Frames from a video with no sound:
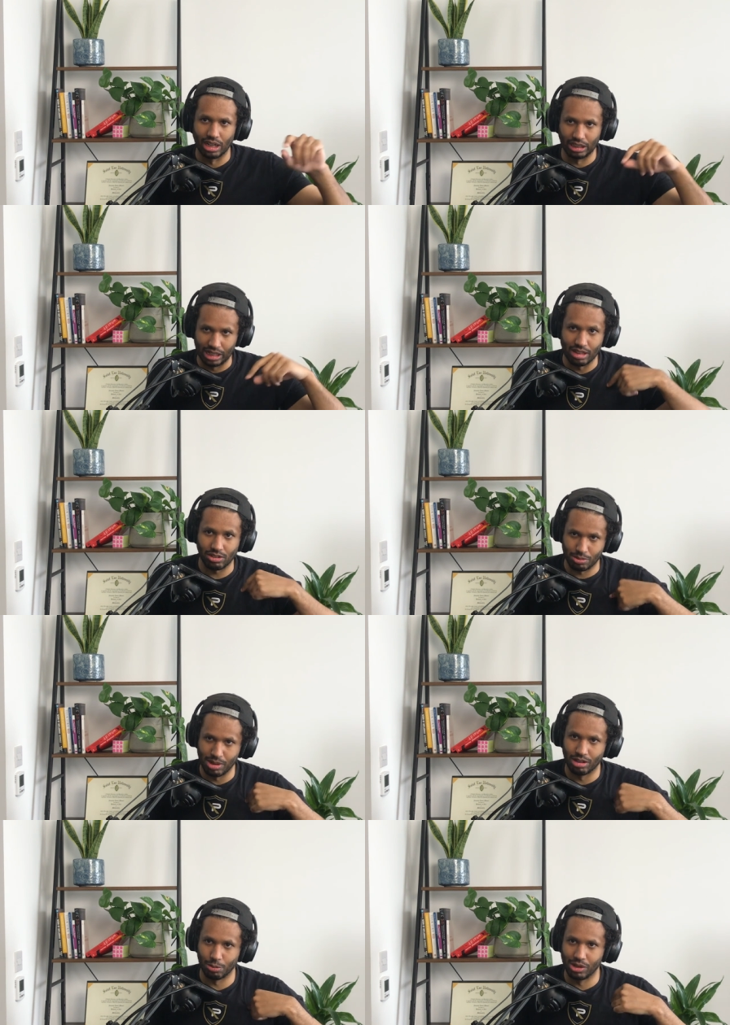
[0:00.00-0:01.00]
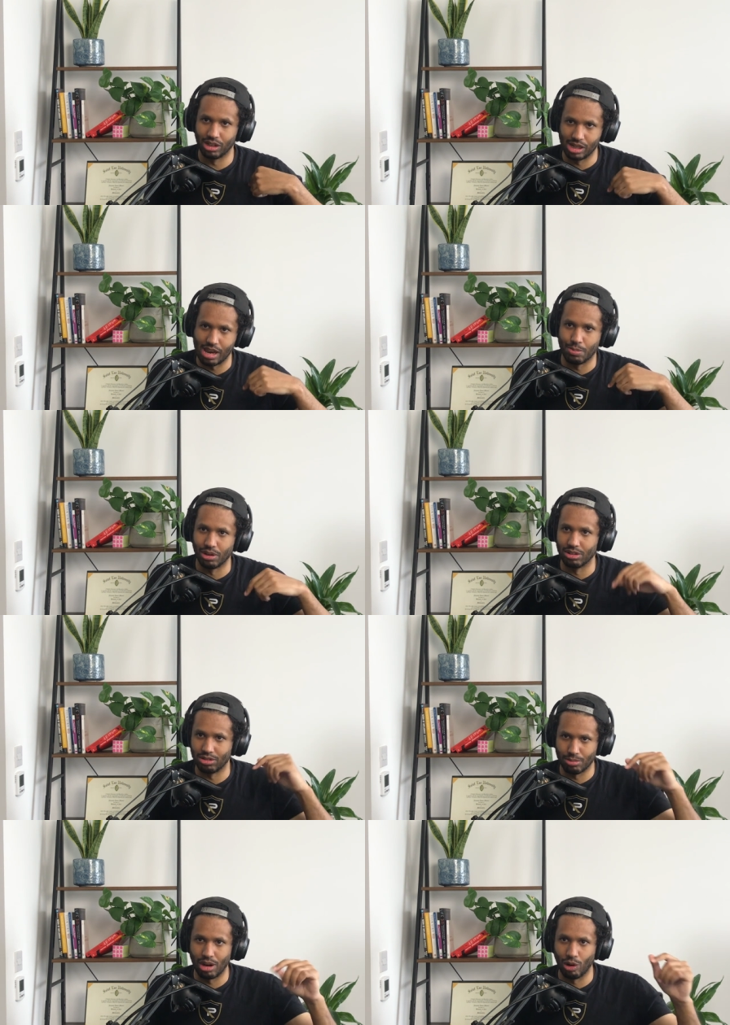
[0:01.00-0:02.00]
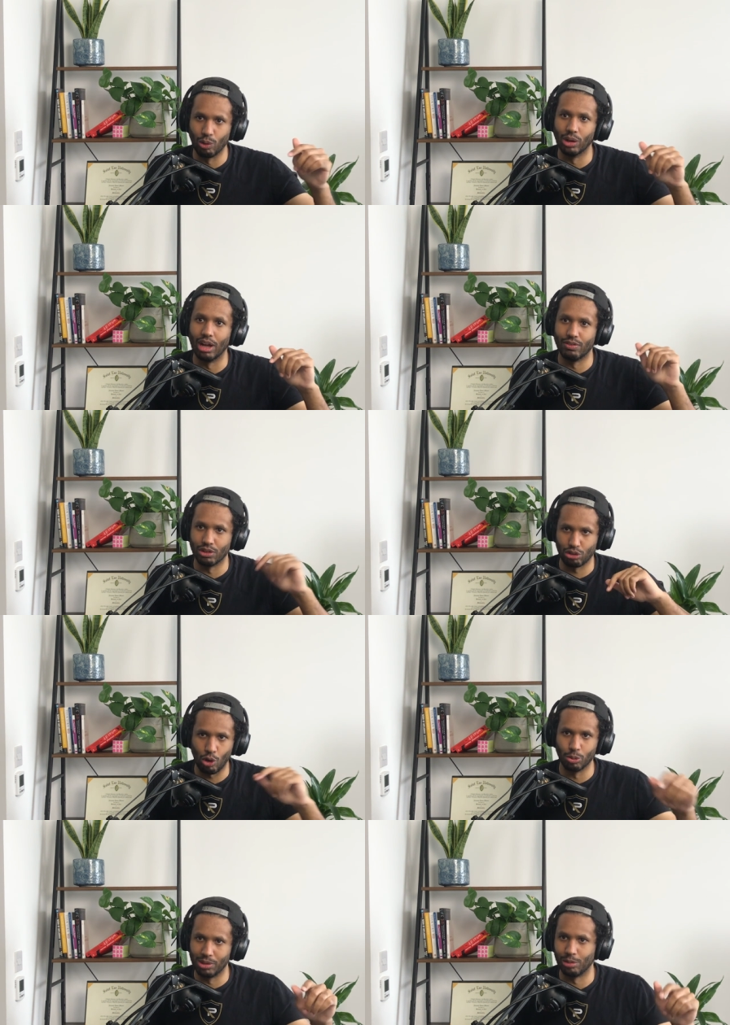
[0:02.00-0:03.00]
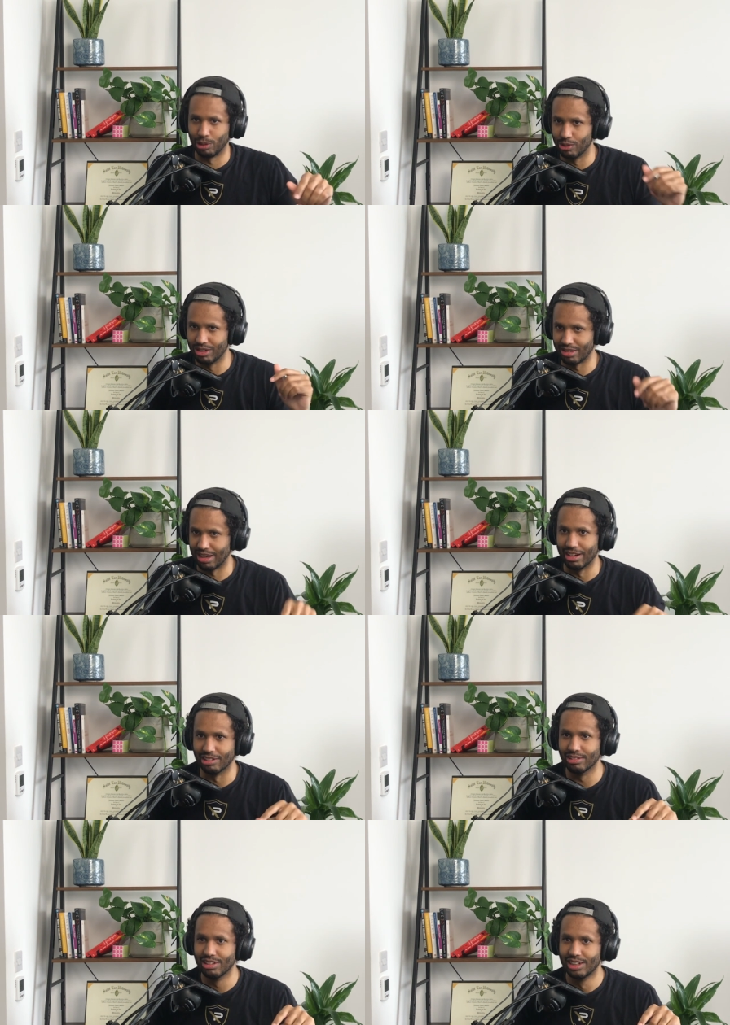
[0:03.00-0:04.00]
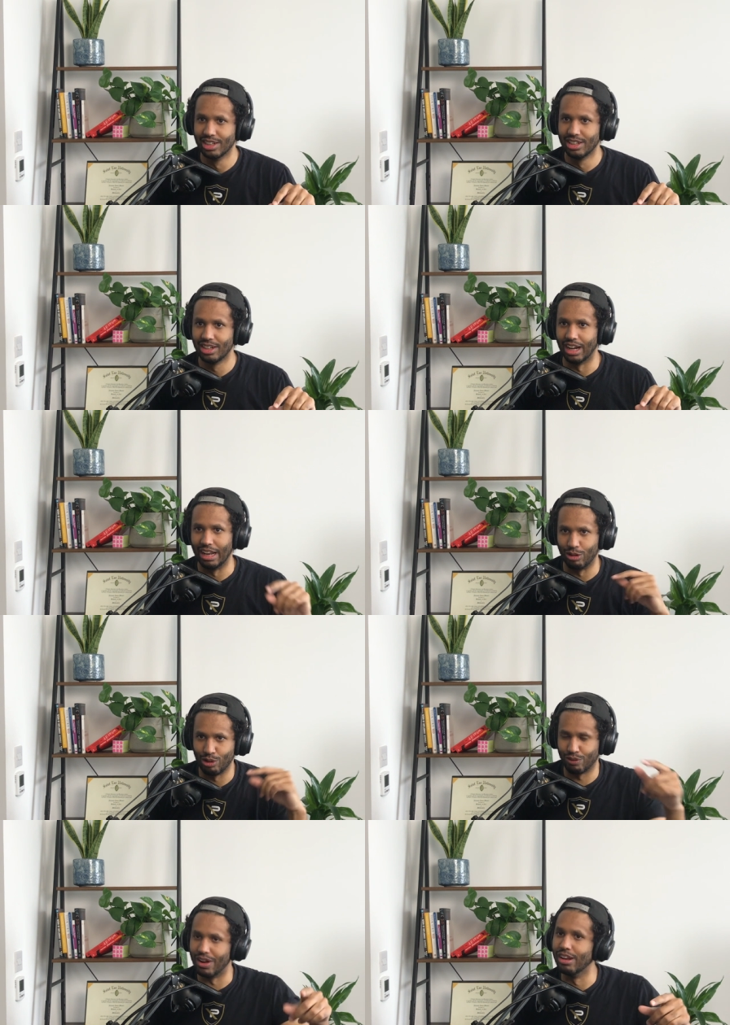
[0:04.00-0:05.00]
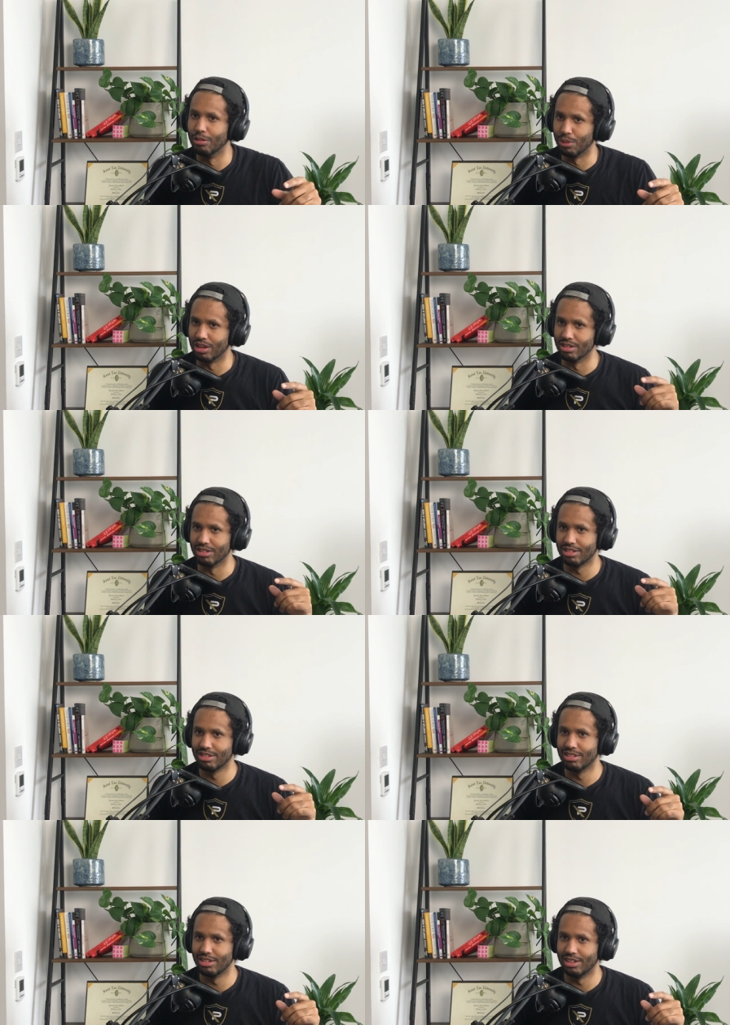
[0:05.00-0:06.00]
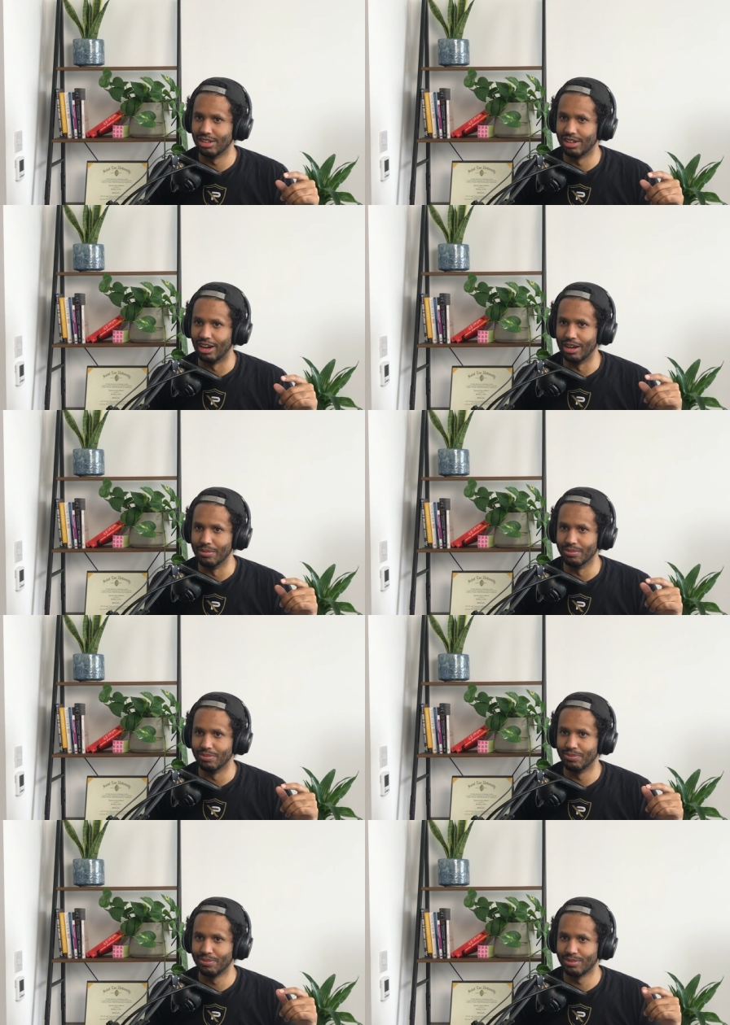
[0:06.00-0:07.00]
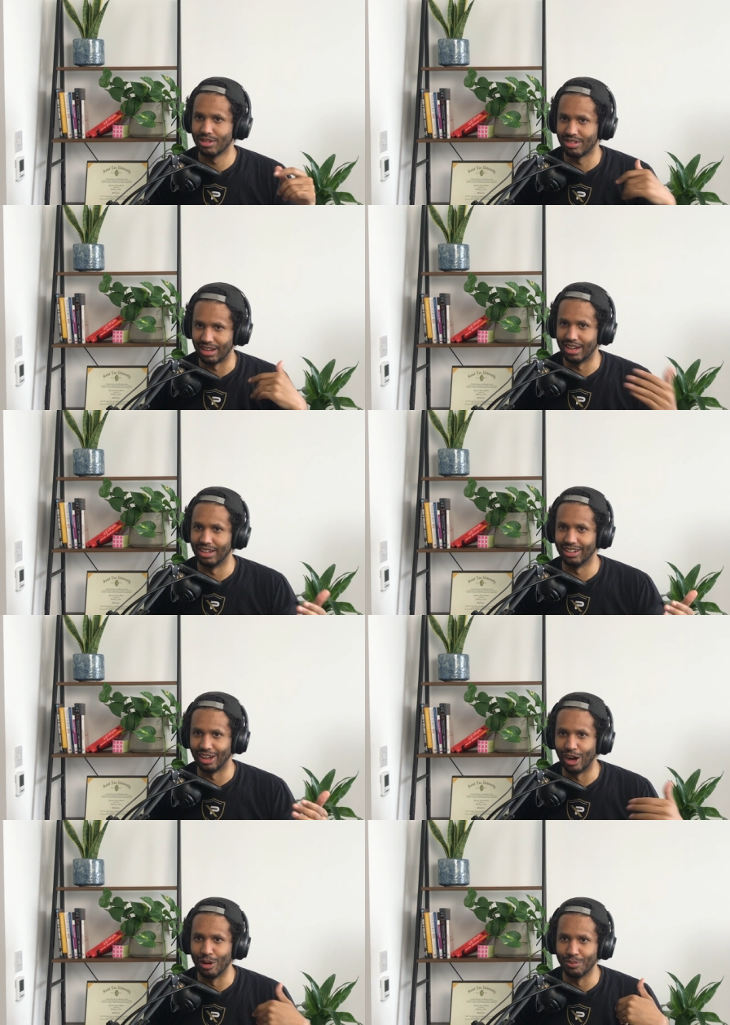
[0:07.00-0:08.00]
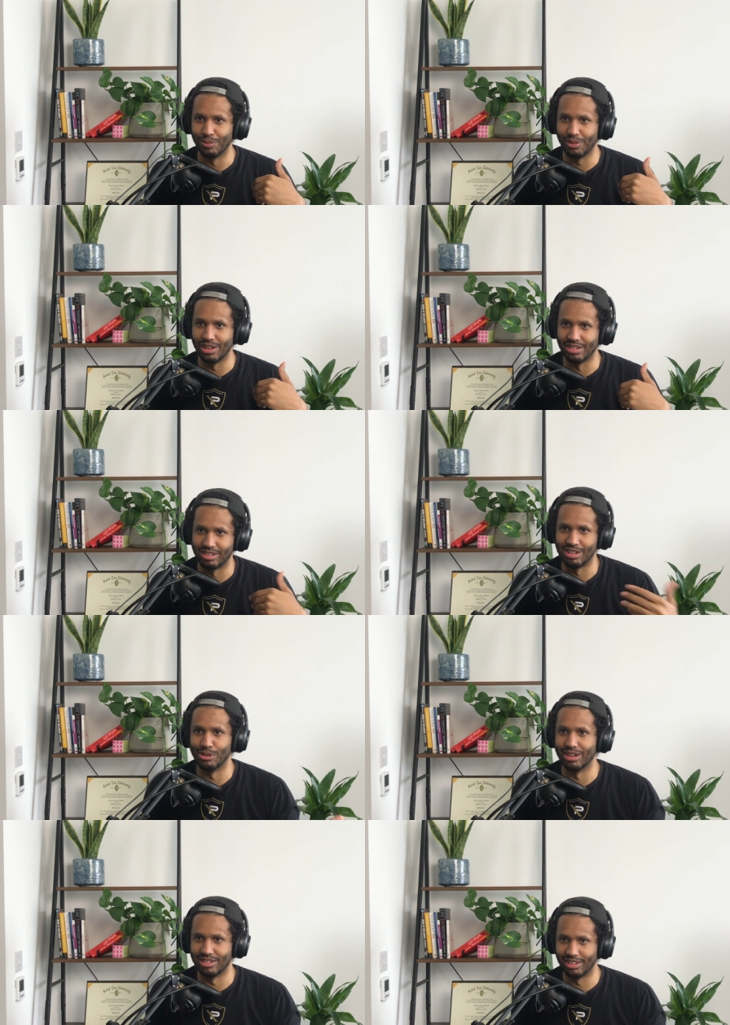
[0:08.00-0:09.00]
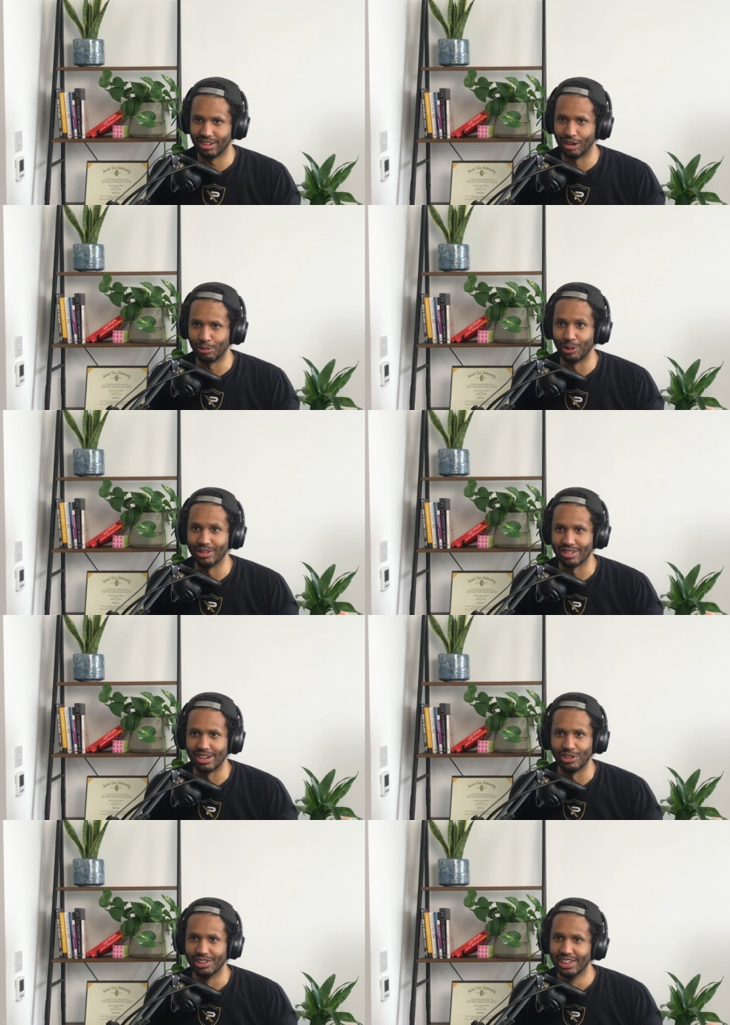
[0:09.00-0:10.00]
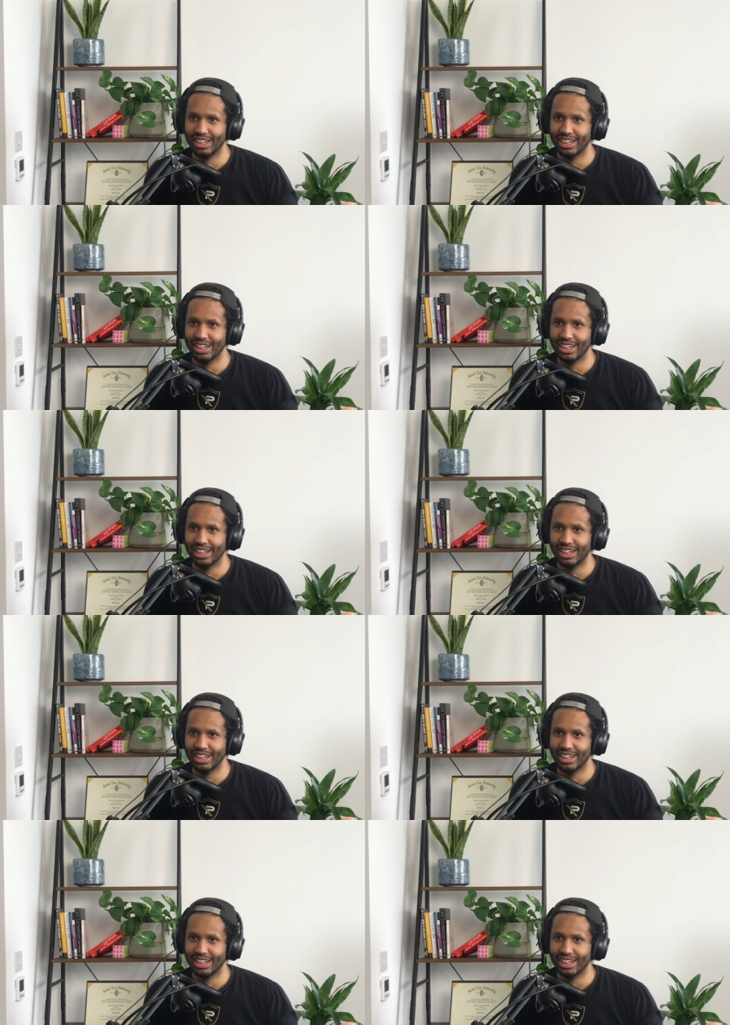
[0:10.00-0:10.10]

against me as being a gay person my whole life and told me I'm going to hell, and now you're offended because I'm saying, like, I'm insinuating that I'm going to hell.